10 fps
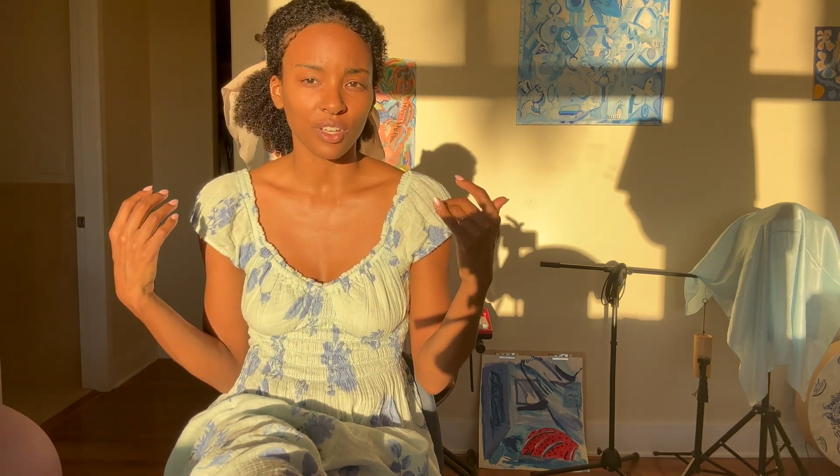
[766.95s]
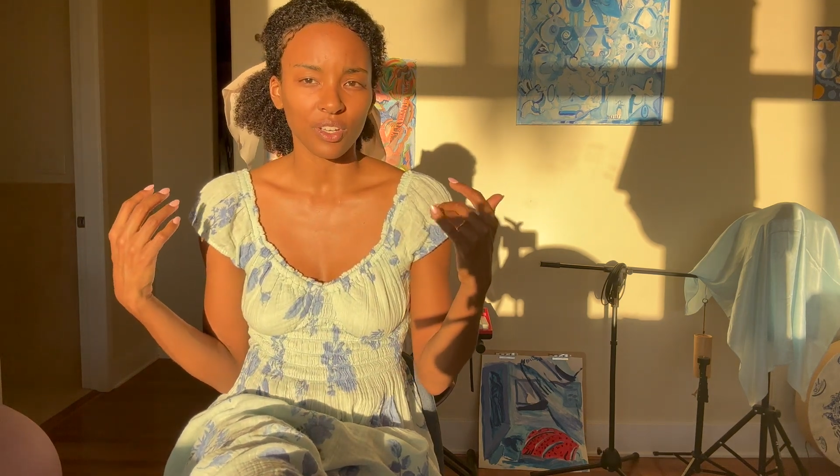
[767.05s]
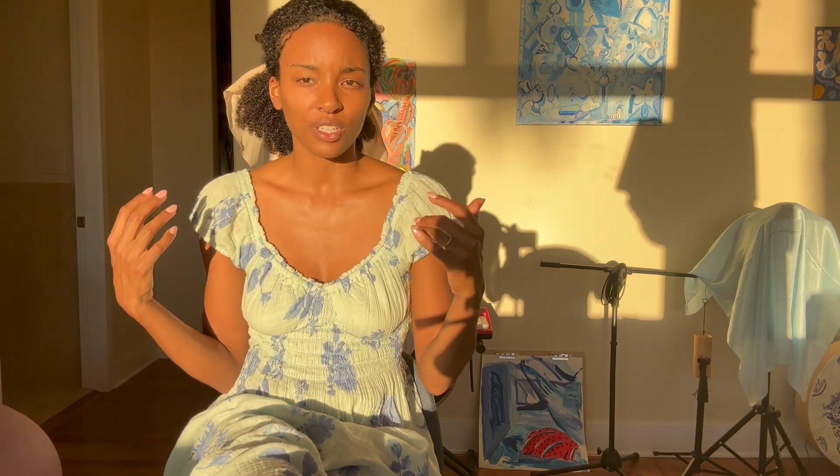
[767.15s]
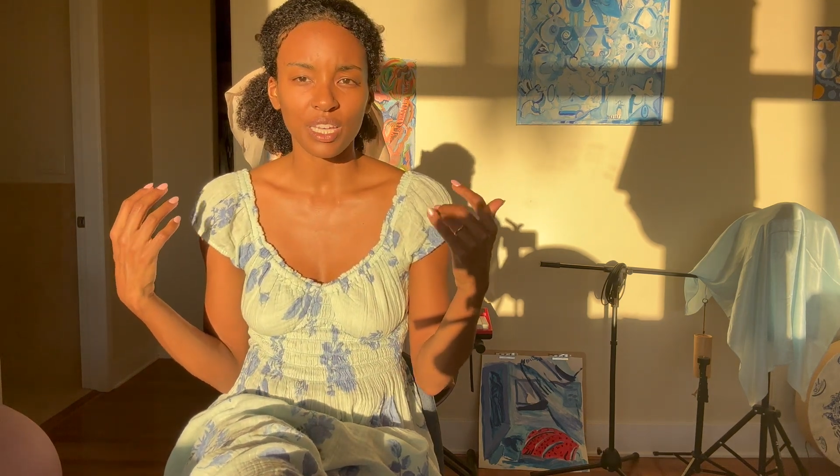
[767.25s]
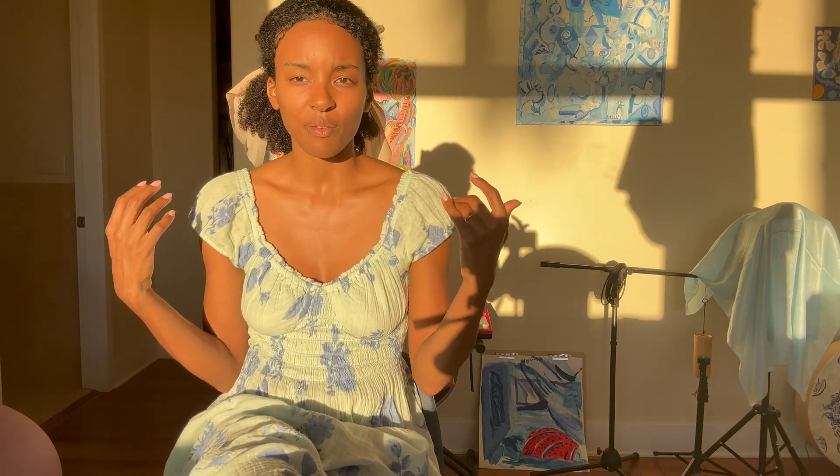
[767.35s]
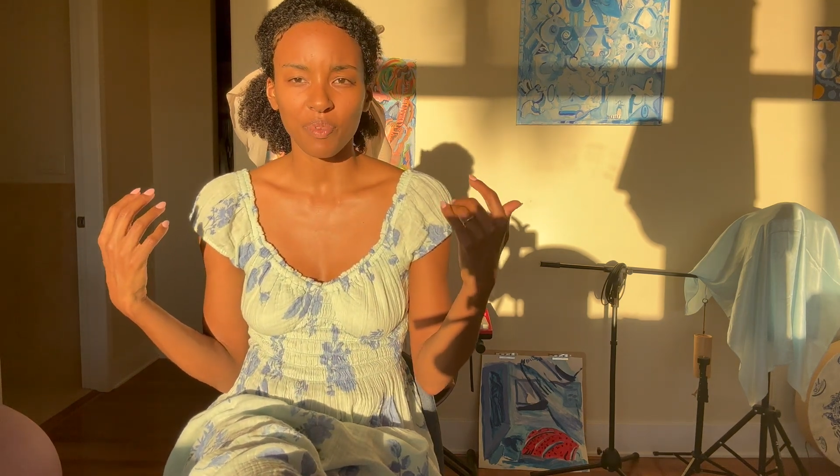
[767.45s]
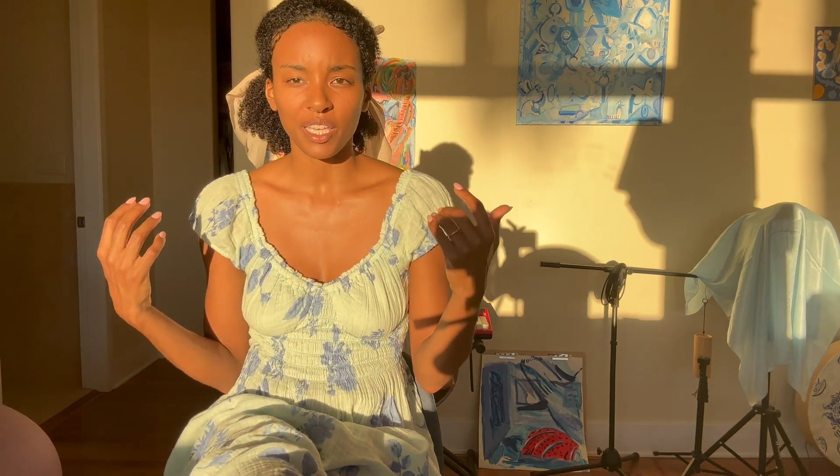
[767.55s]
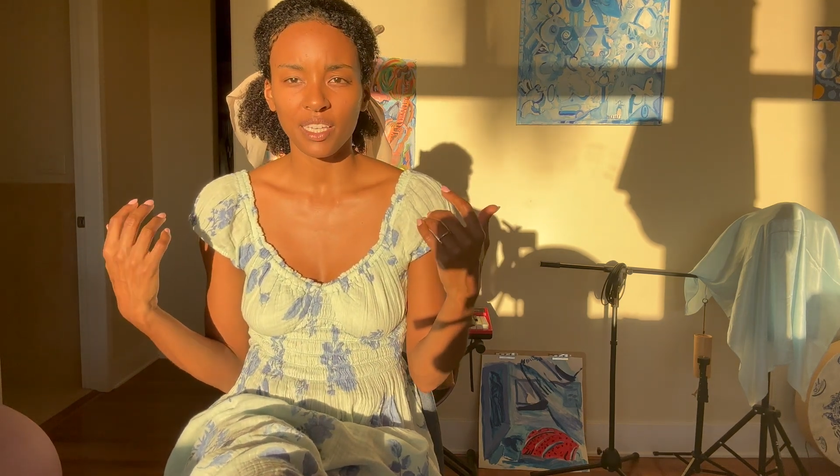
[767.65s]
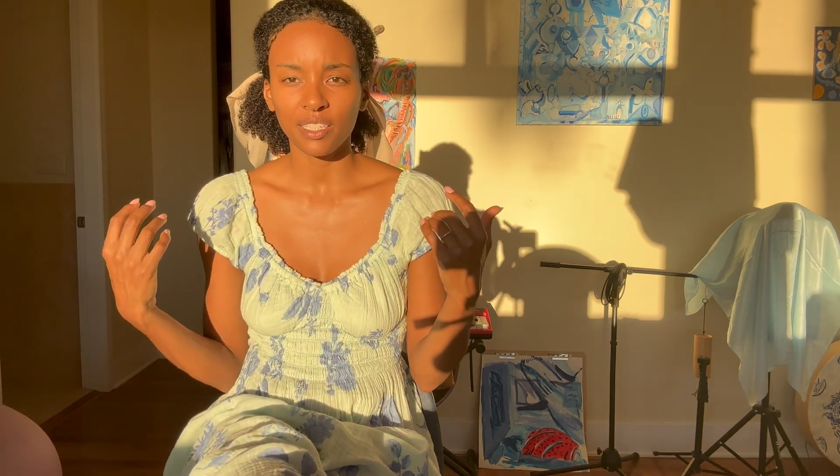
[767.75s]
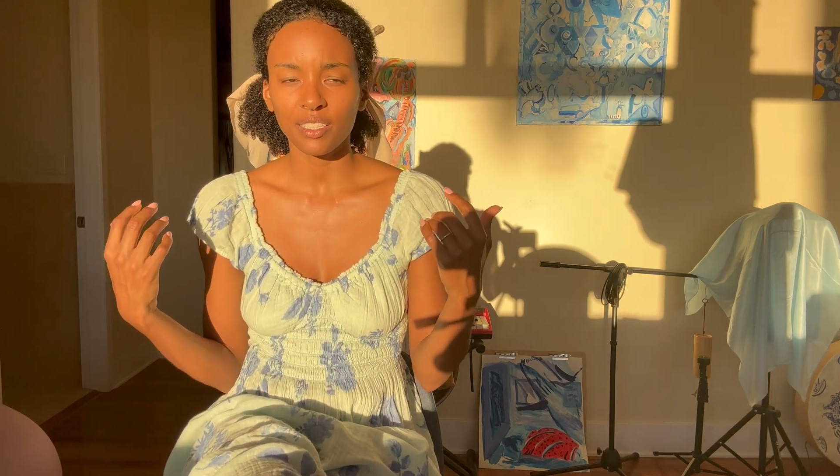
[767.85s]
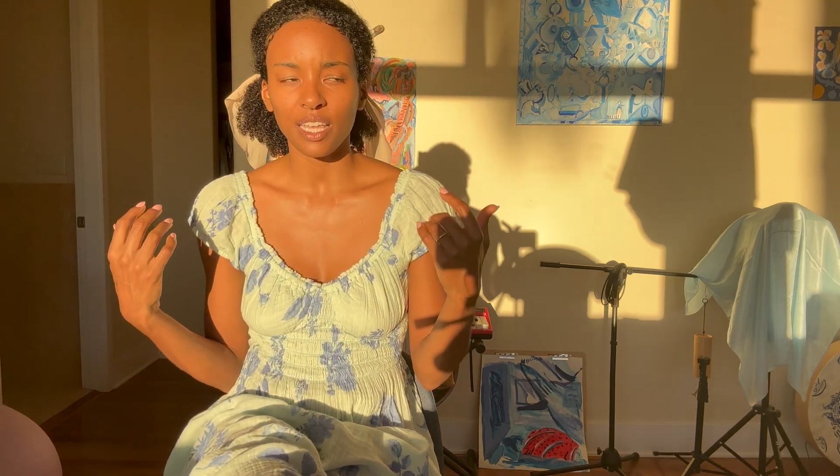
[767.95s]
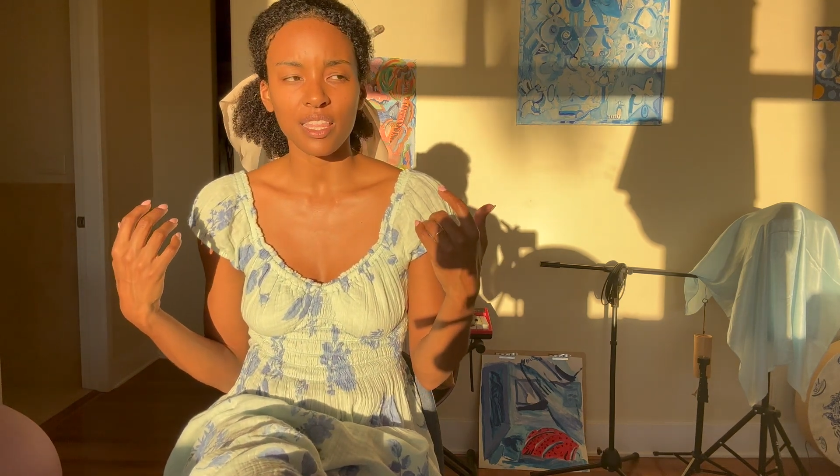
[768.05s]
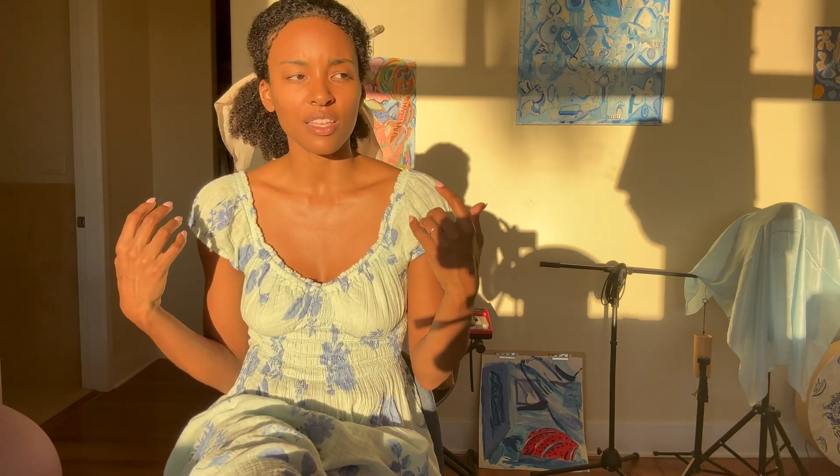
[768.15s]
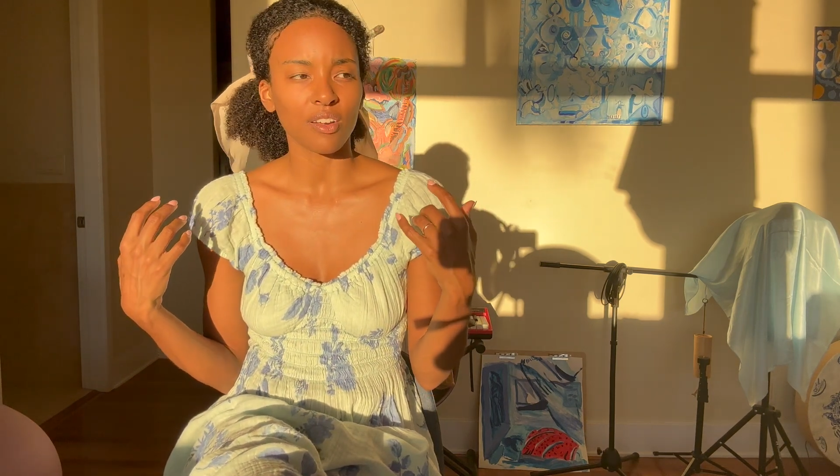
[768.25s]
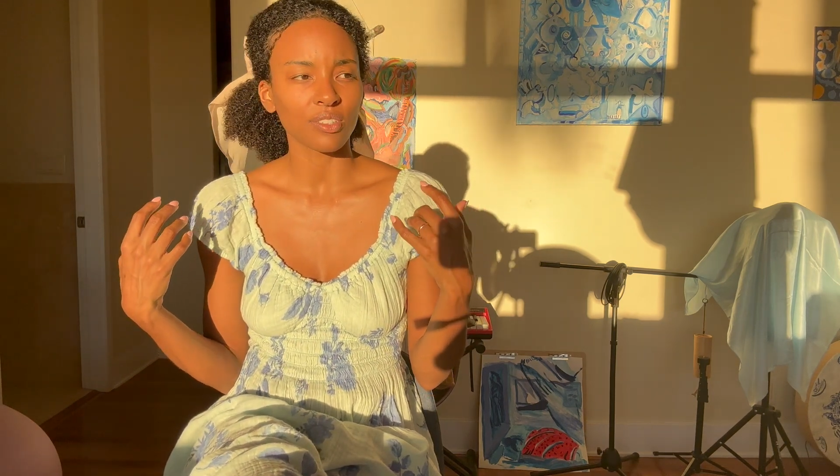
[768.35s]
good and at peace, and
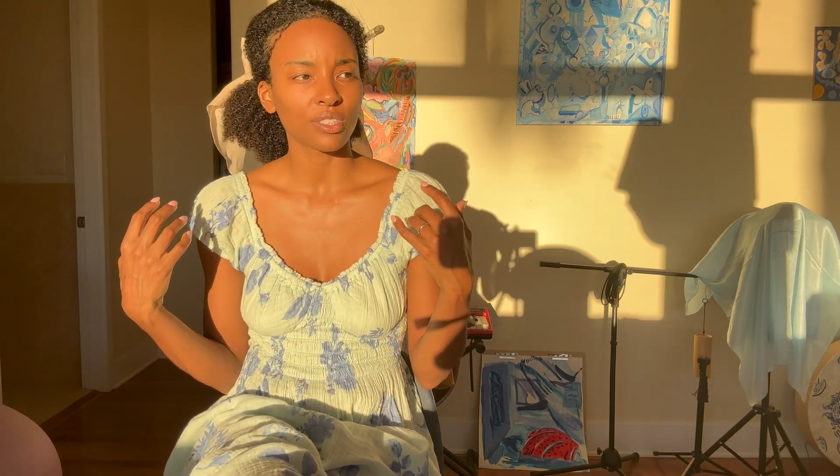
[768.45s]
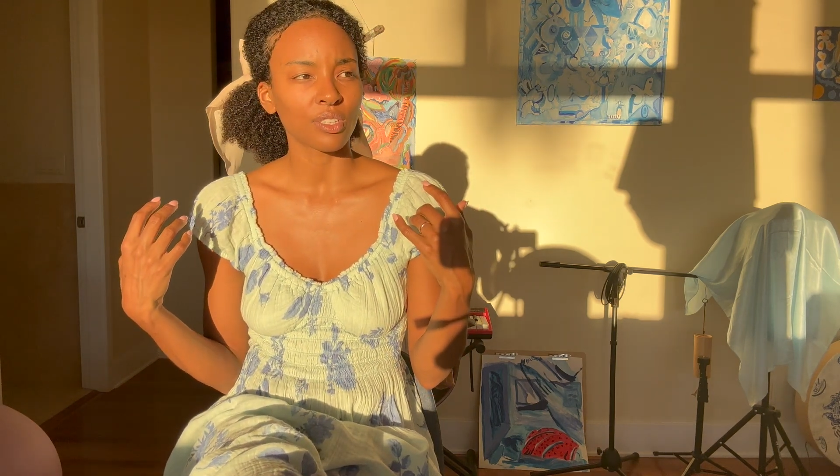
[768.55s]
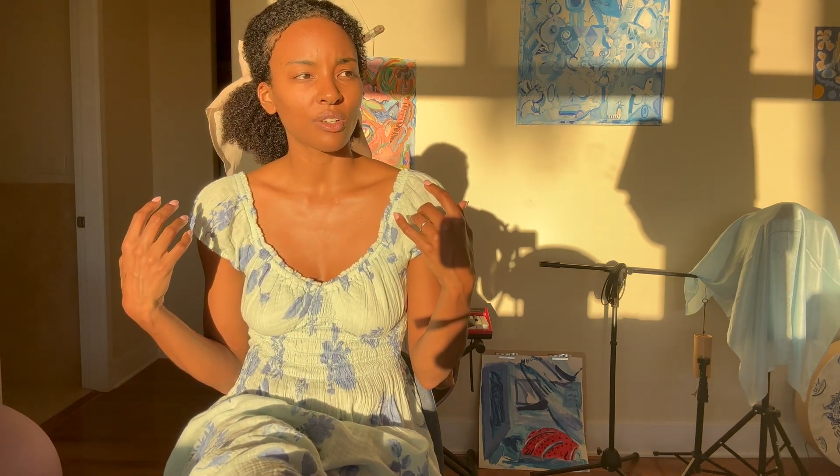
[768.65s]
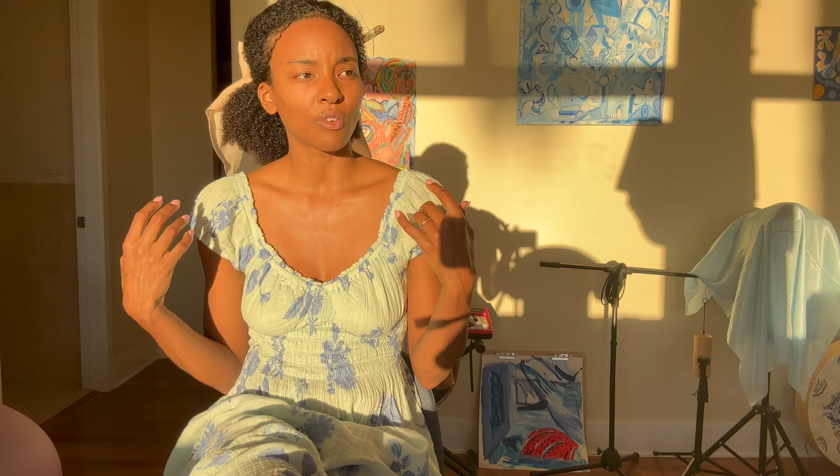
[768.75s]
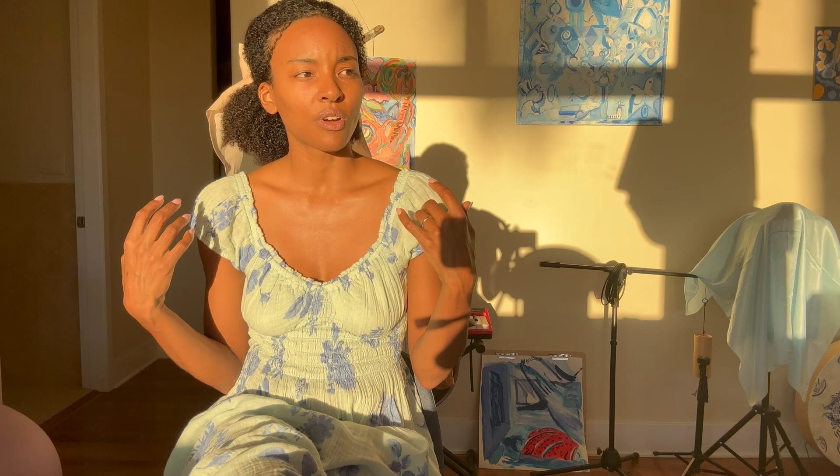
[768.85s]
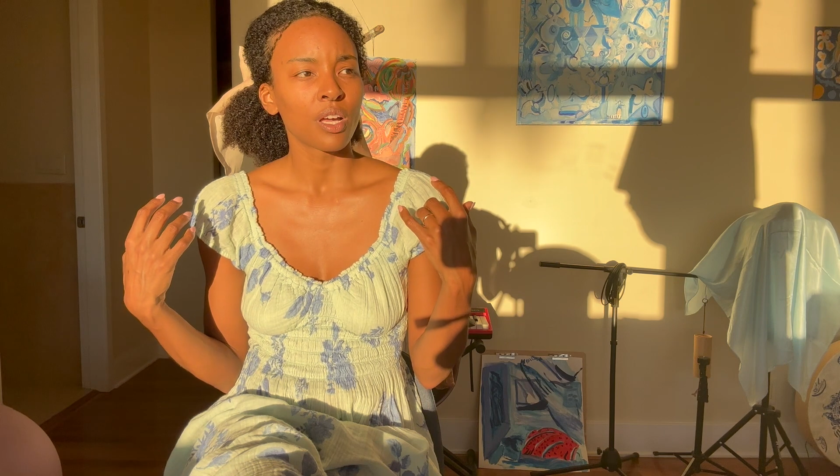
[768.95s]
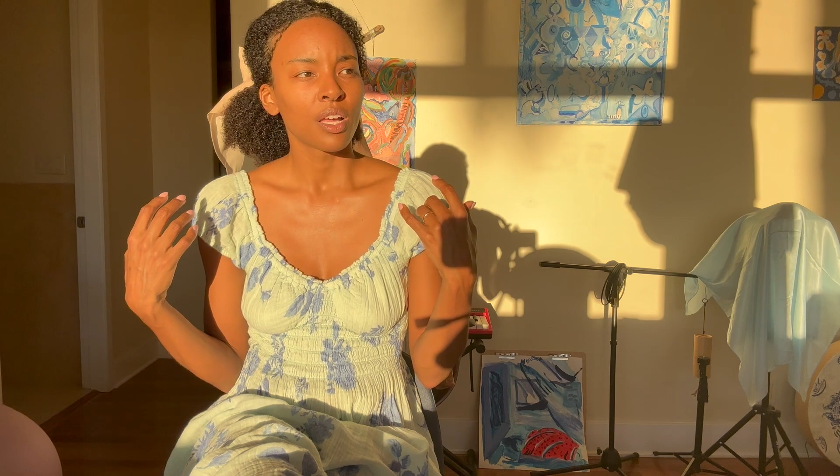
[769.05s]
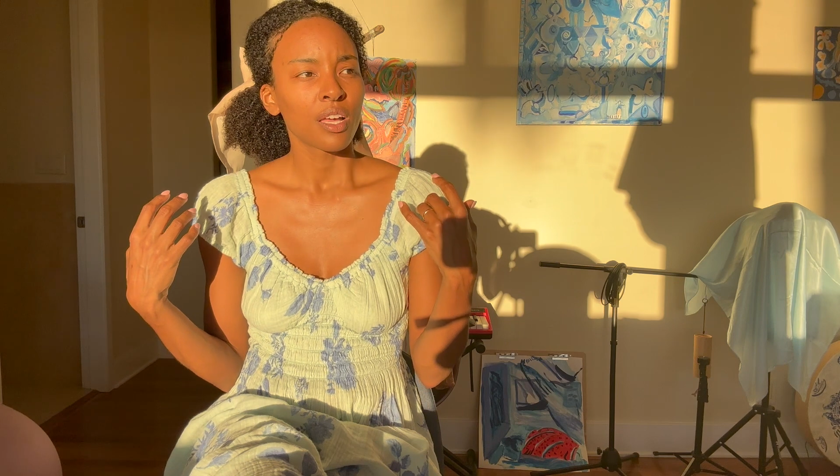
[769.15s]
then also